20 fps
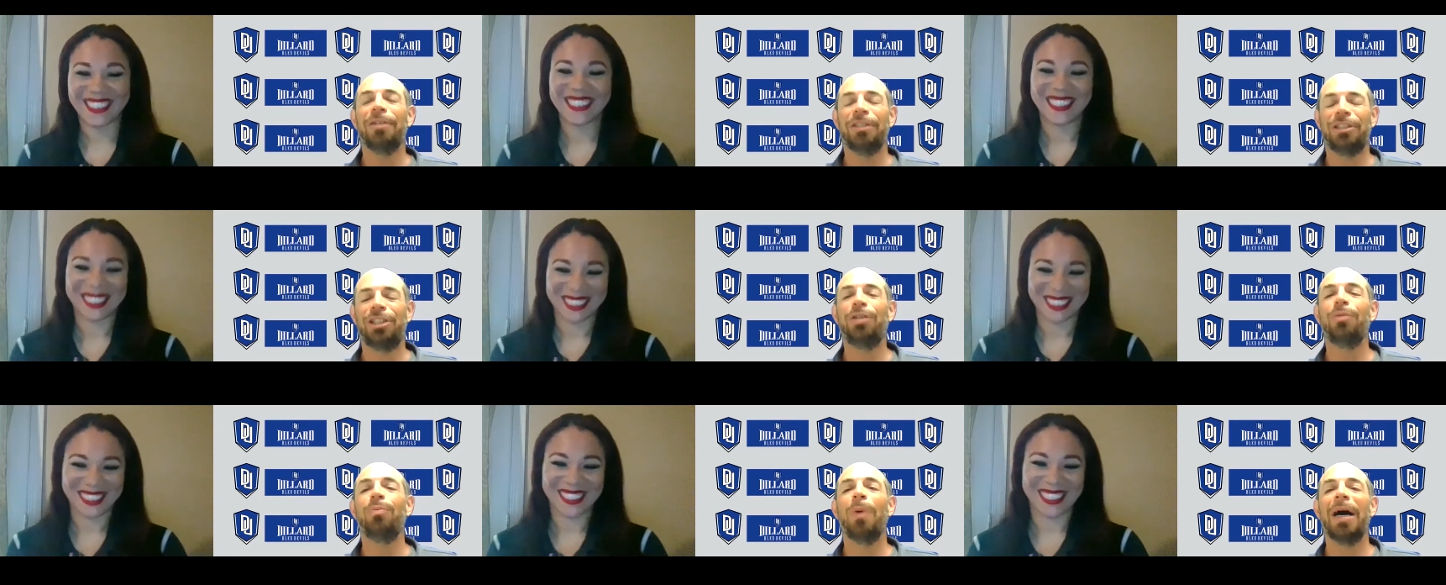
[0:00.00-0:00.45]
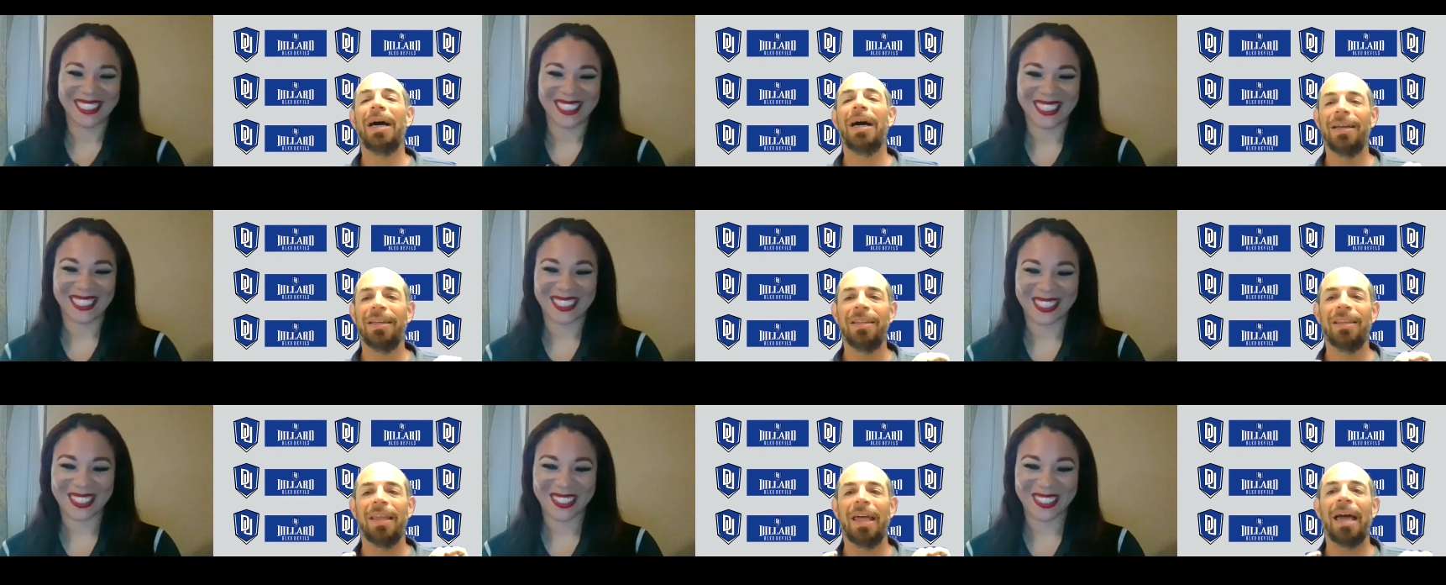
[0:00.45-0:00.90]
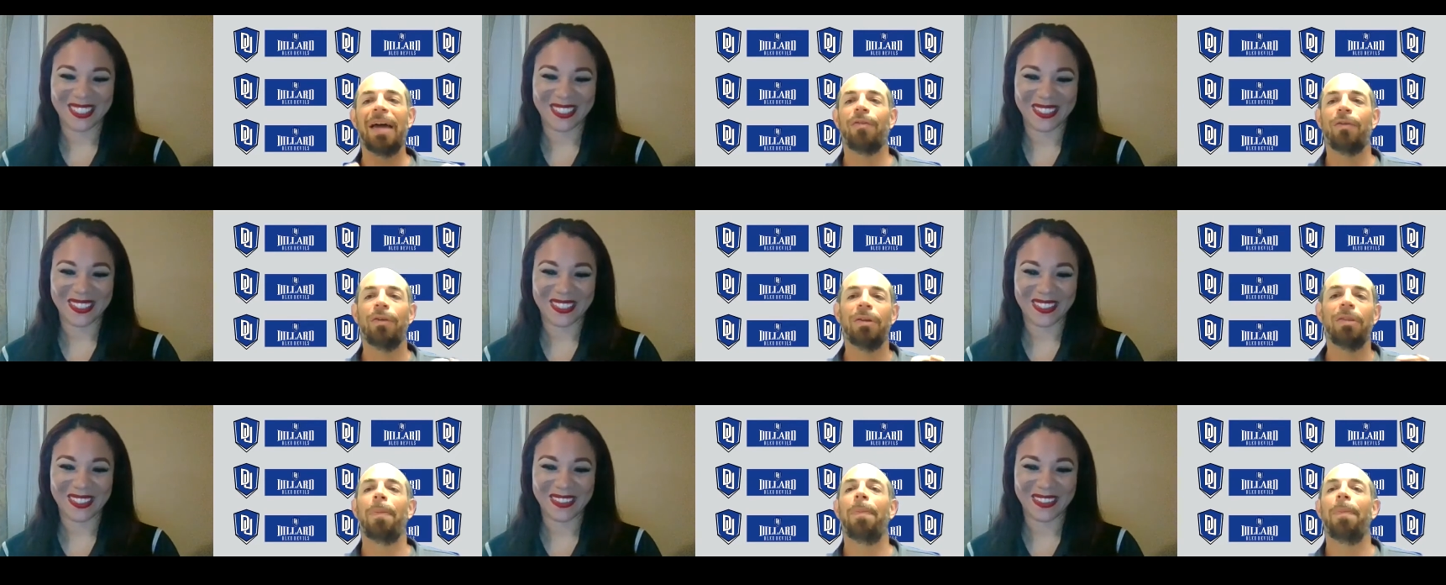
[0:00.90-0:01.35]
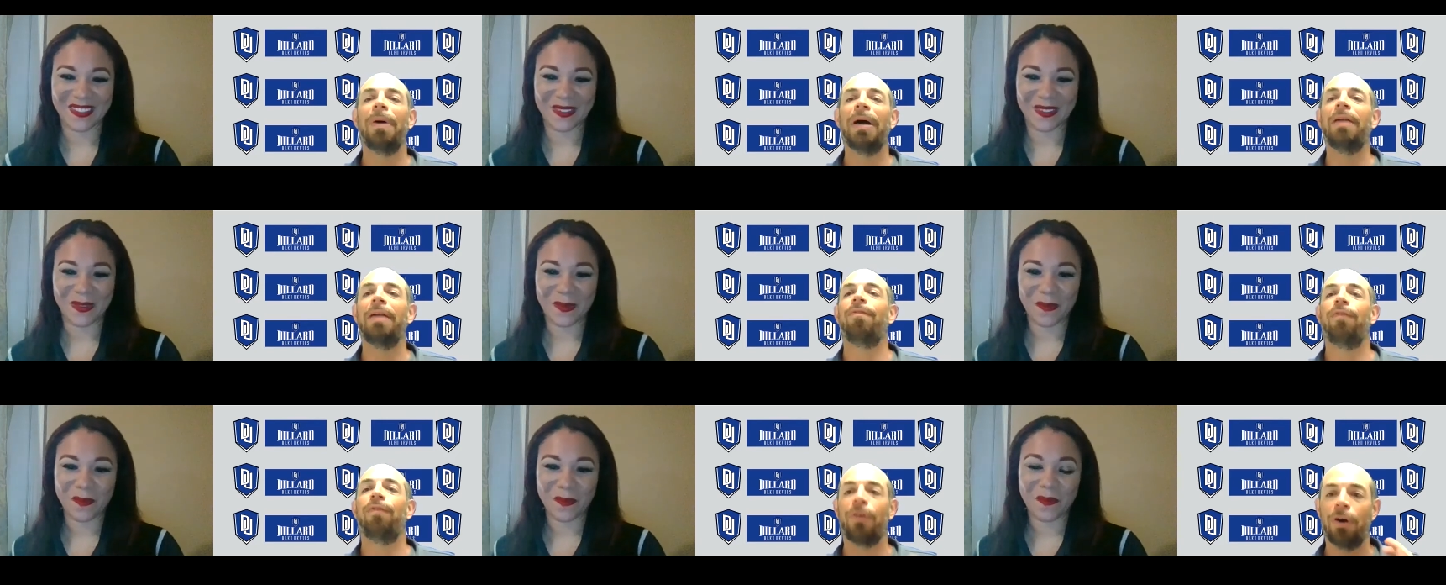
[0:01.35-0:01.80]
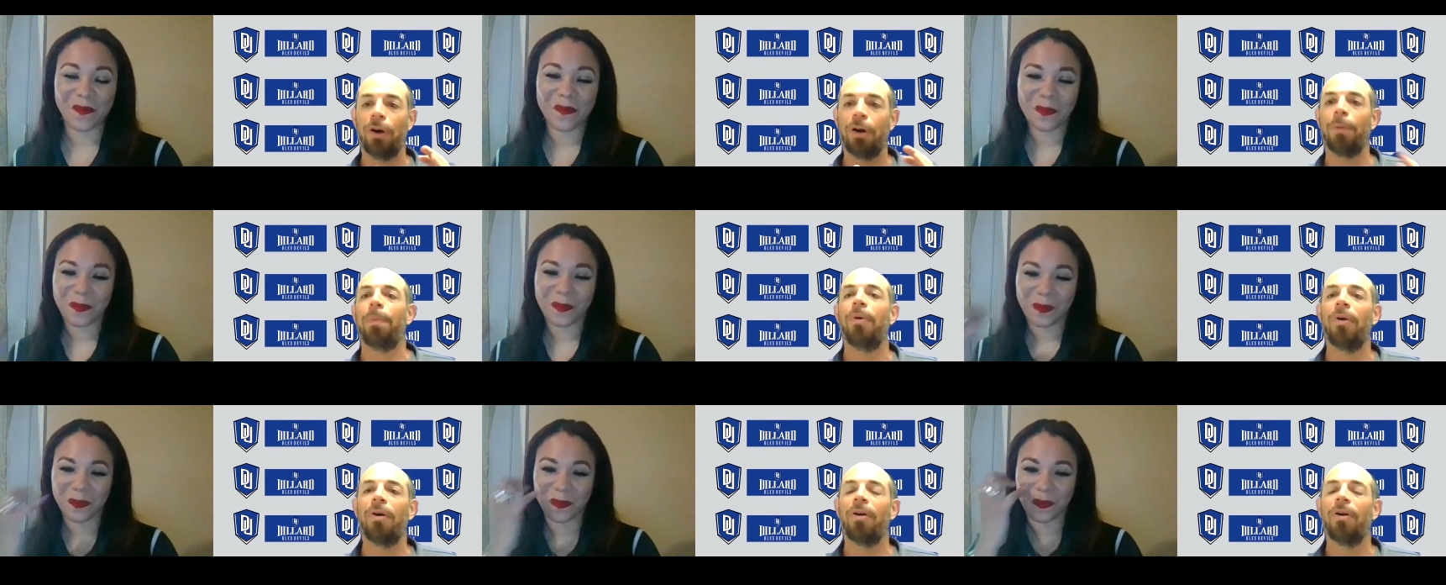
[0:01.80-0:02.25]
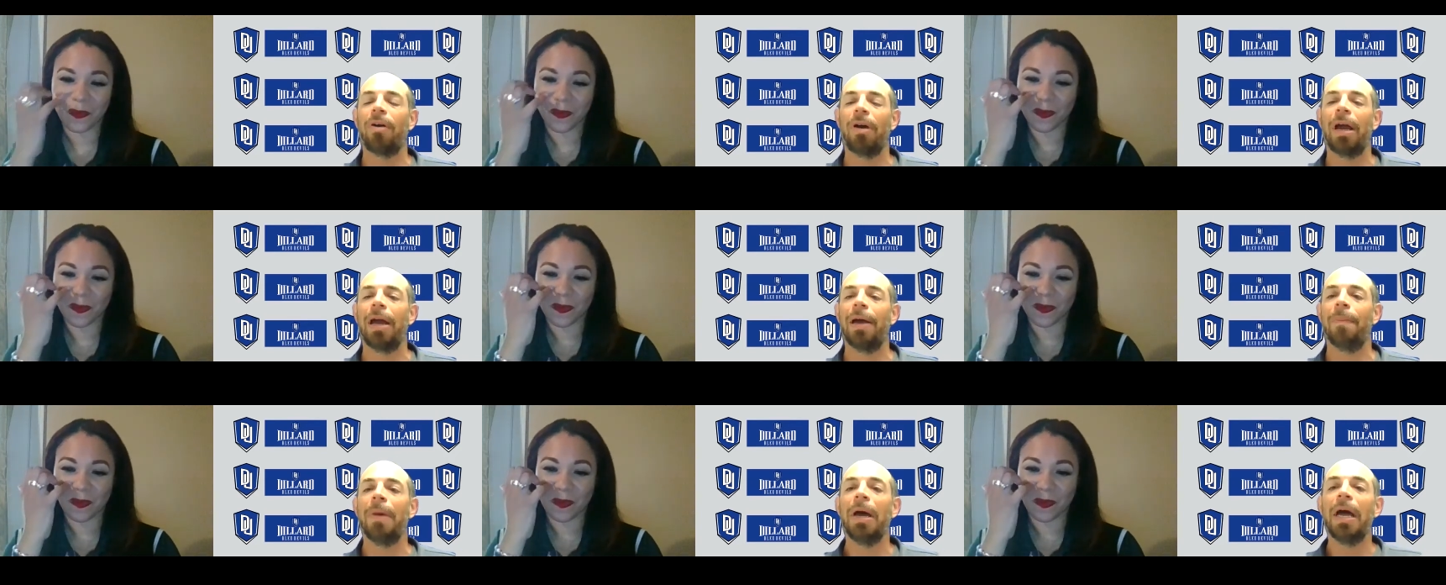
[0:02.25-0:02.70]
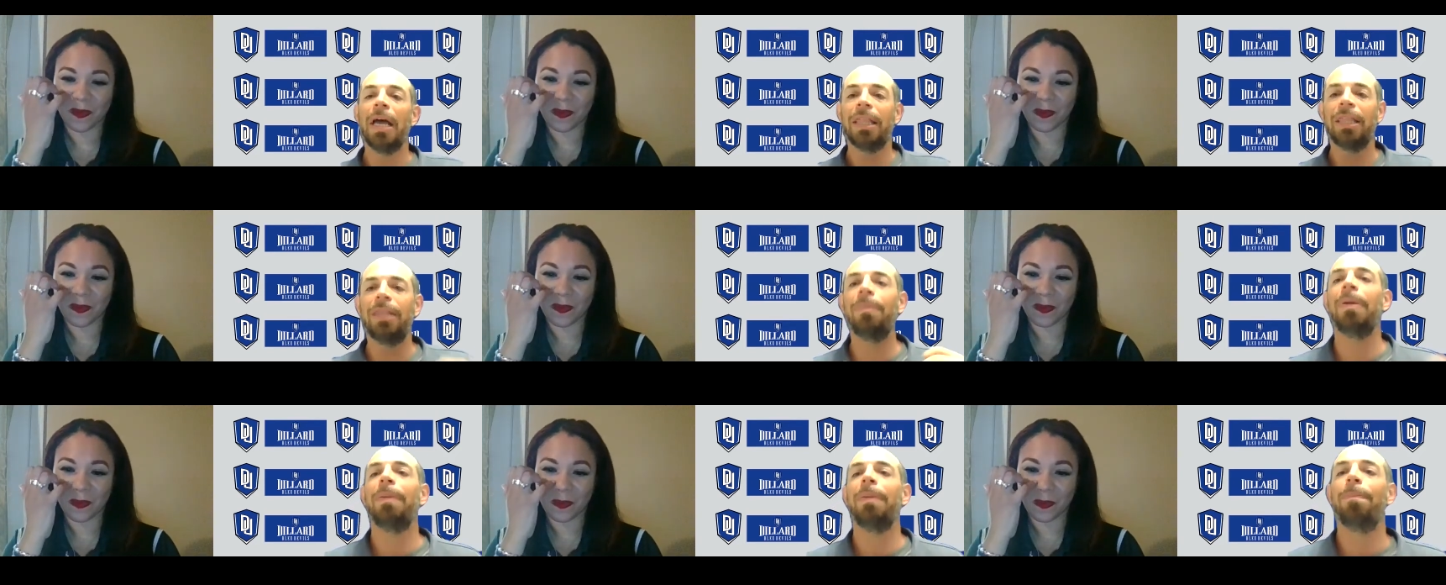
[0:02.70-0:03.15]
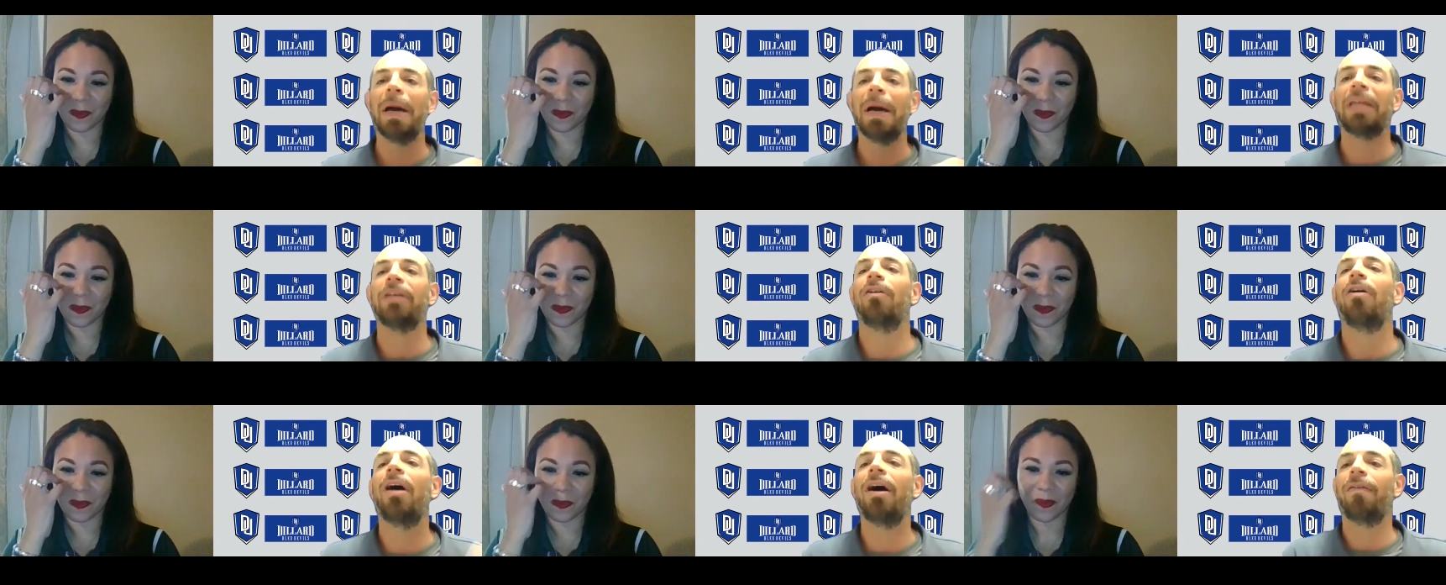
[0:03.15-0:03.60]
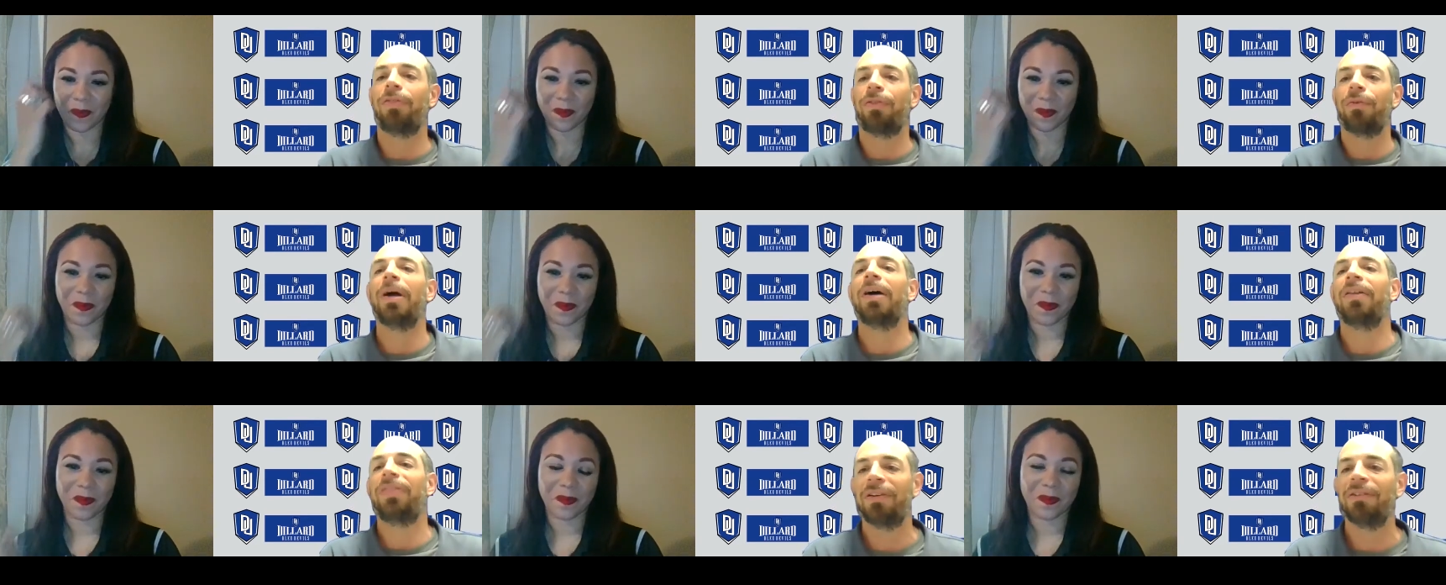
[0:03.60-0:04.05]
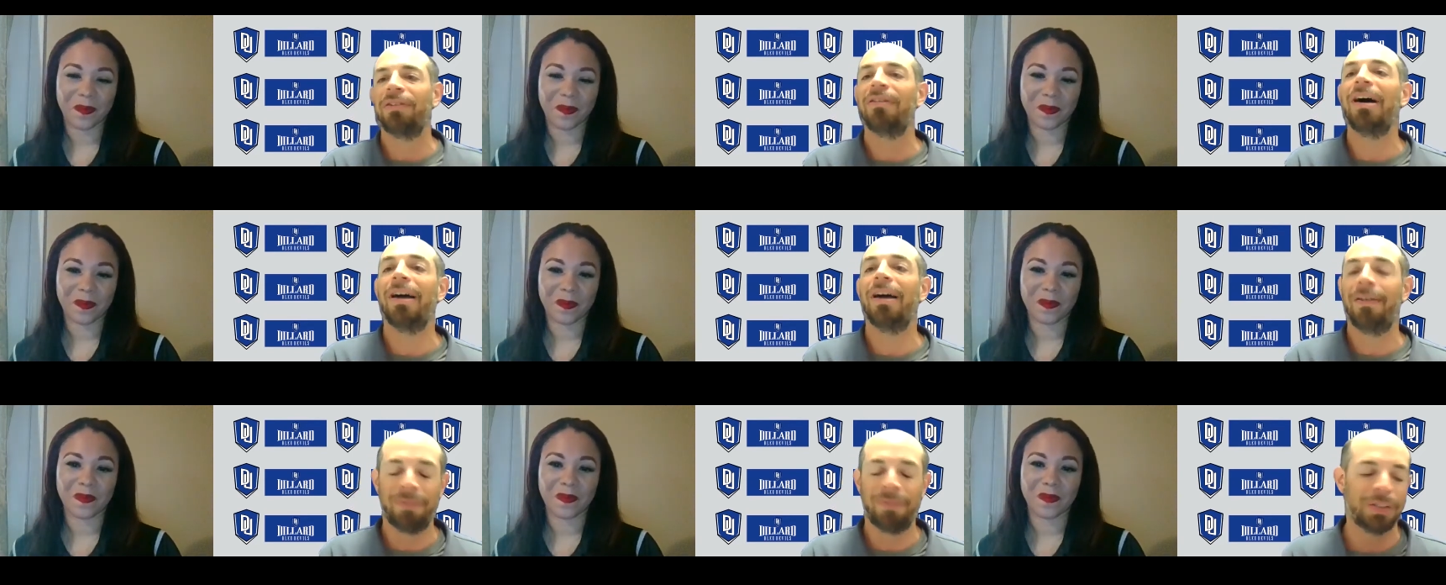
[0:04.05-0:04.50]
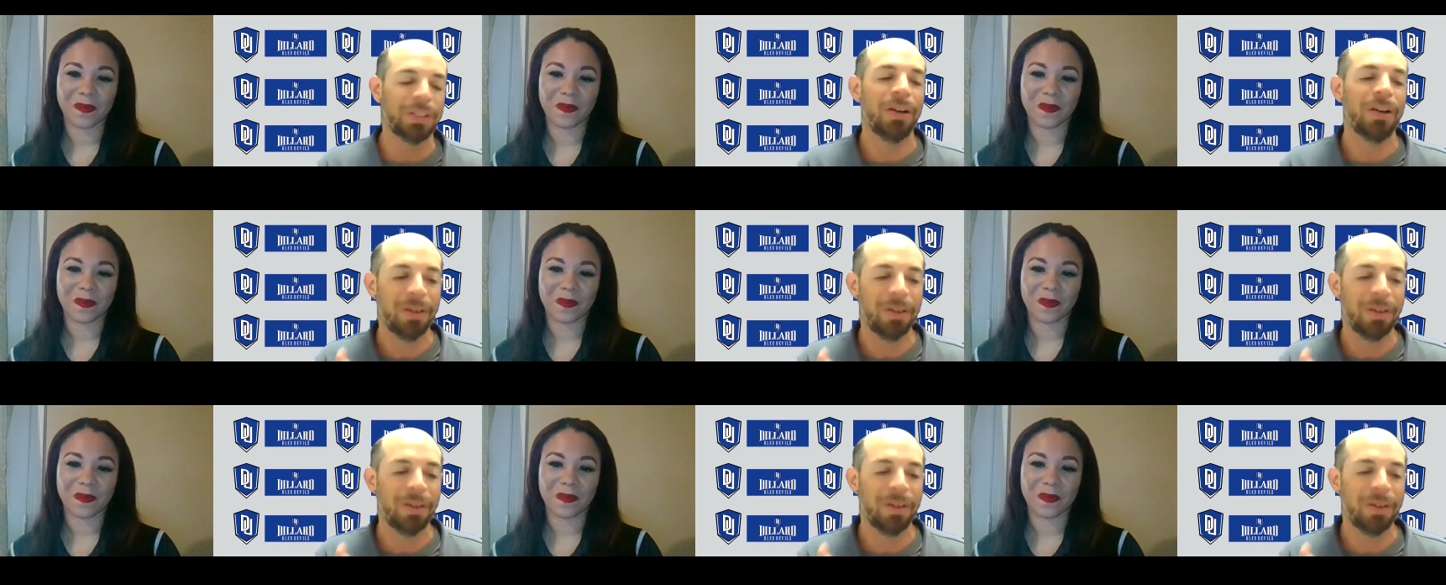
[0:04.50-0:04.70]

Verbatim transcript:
Speaker 1: know, she wanted everyone that played for her program to be better off throughout their life.